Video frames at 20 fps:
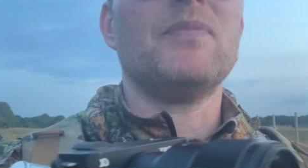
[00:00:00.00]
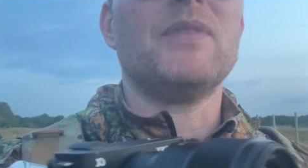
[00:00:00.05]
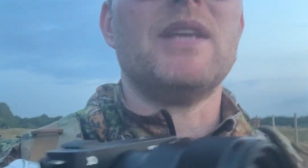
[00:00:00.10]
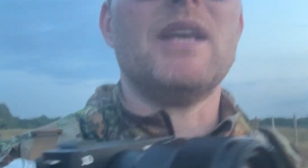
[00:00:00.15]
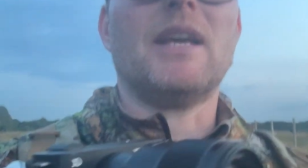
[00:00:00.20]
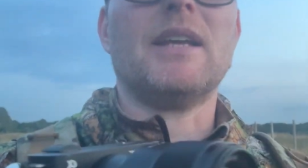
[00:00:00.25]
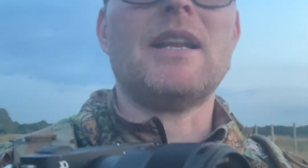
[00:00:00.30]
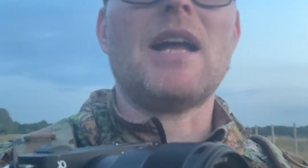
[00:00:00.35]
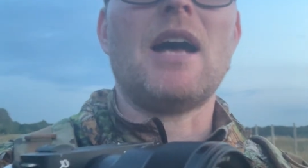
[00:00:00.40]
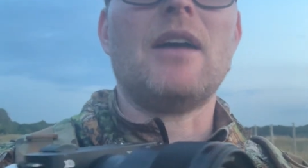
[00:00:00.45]
You
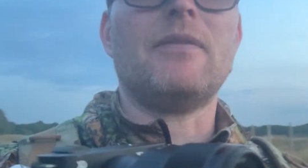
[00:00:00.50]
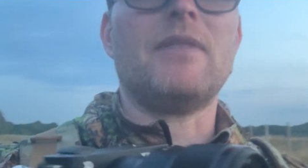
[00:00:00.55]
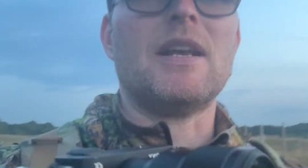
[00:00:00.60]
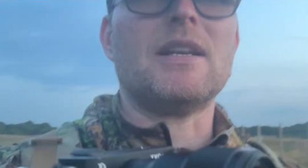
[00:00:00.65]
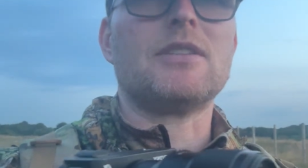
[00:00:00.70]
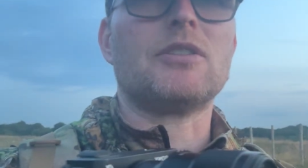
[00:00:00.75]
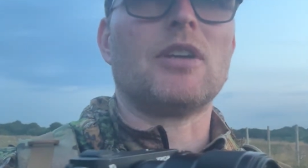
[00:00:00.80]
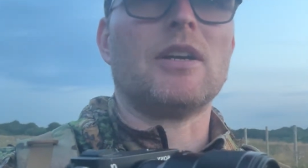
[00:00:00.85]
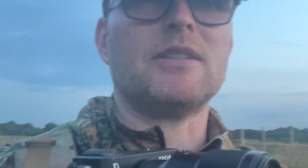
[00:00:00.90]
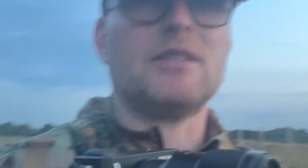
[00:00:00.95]
can have
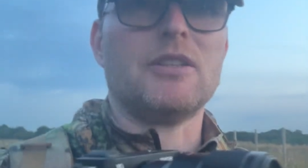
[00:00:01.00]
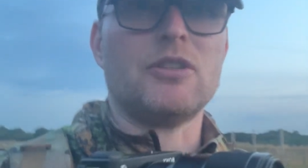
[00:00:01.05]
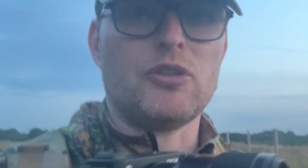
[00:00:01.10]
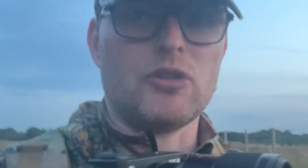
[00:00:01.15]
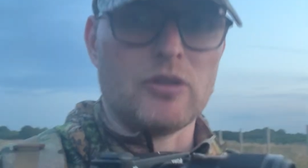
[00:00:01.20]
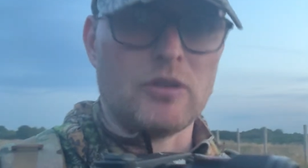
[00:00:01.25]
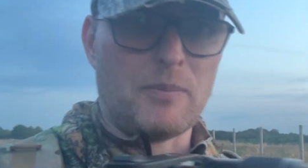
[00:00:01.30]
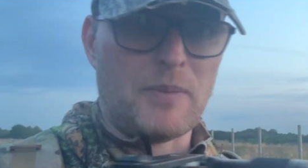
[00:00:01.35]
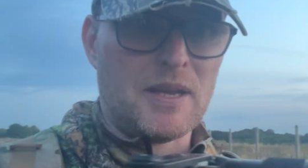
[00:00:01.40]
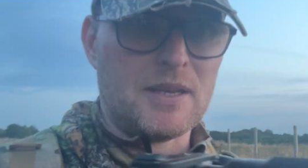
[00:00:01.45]
this. It's a
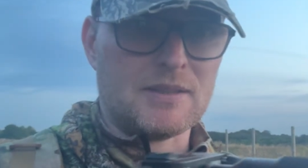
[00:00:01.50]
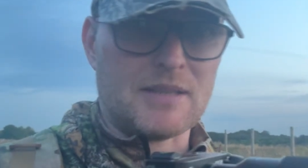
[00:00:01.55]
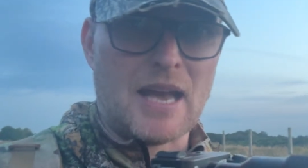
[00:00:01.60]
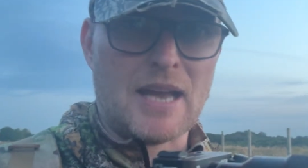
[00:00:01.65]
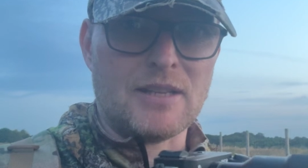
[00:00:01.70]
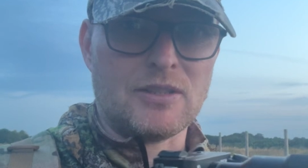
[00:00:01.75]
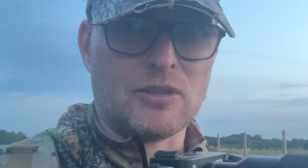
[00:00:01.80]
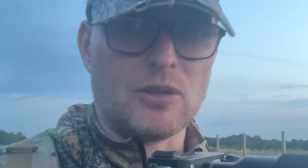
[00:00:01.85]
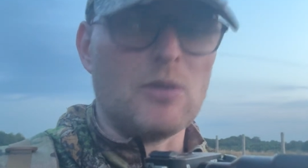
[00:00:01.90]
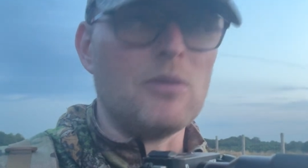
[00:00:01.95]
dual base
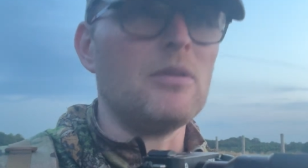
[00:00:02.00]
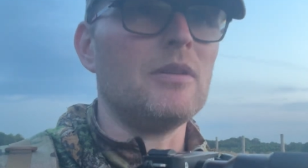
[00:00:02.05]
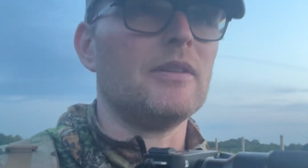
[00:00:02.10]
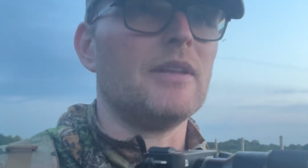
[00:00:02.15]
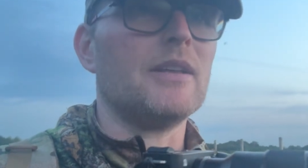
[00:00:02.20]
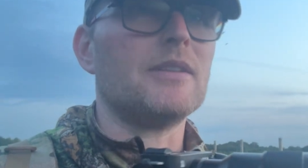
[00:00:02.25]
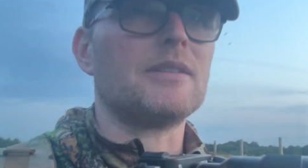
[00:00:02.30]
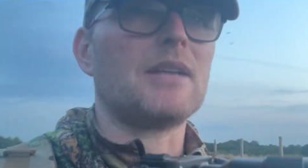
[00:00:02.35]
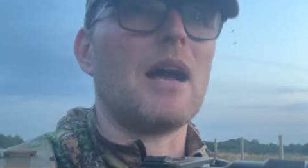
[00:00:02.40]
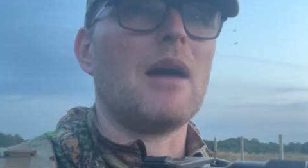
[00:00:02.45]
ISO,
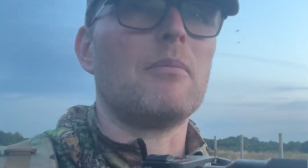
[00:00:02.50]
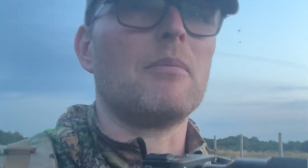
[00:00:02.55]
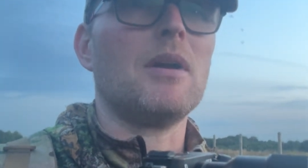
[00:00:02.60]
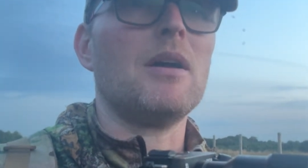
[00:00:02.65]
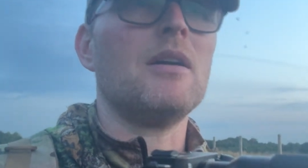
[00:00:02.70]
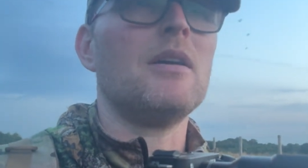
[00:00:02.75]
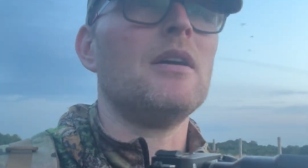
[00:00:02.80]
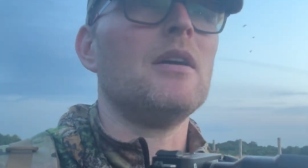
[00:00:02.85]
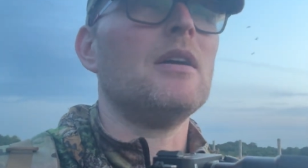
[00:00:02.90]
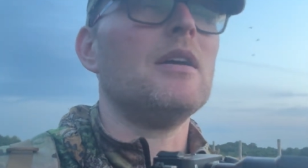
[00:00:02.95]
this camera.
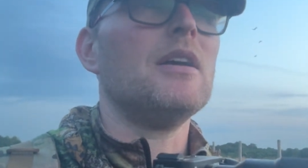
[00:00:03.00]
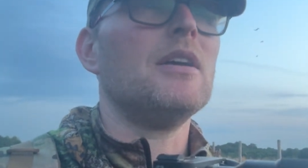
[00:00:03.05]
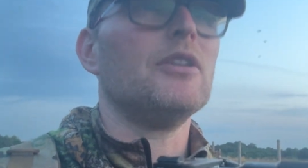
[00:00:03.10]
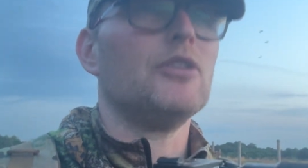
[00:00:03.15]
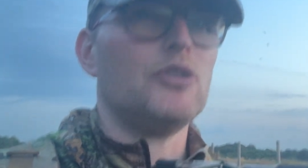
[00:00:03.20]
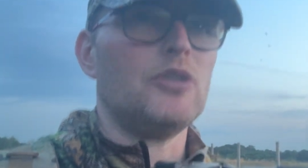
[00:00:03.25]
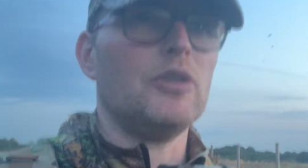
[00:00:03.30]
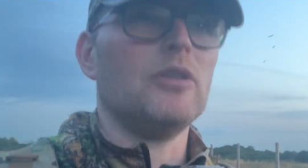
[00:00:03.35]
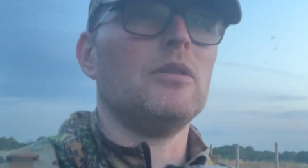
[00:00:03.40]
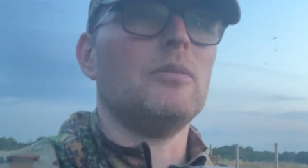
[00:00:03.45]

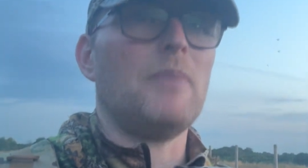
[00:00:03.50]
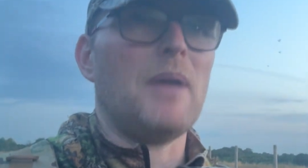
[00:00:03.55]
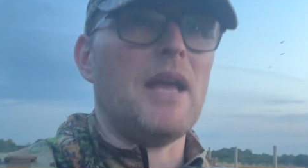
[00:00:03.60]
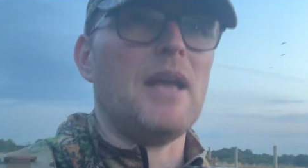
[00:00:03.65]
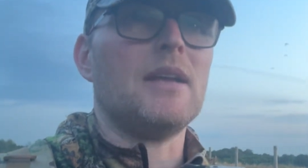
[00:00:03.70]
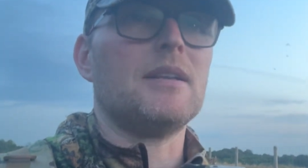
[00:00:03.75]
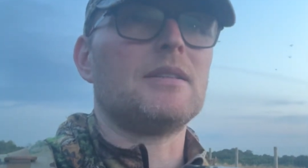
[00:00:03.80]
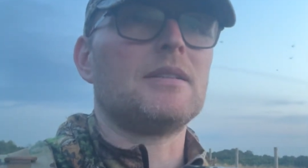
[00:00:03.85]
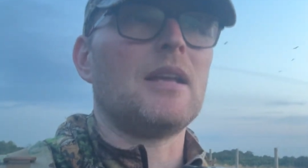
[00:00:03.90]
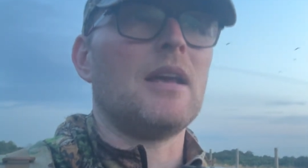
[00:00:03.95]
Dual
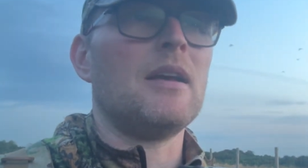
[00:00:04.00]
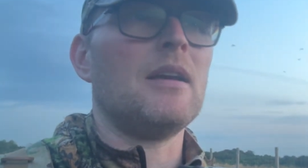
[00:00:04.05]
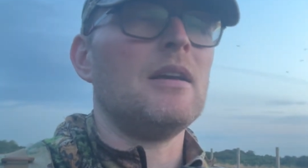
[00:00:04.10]
base.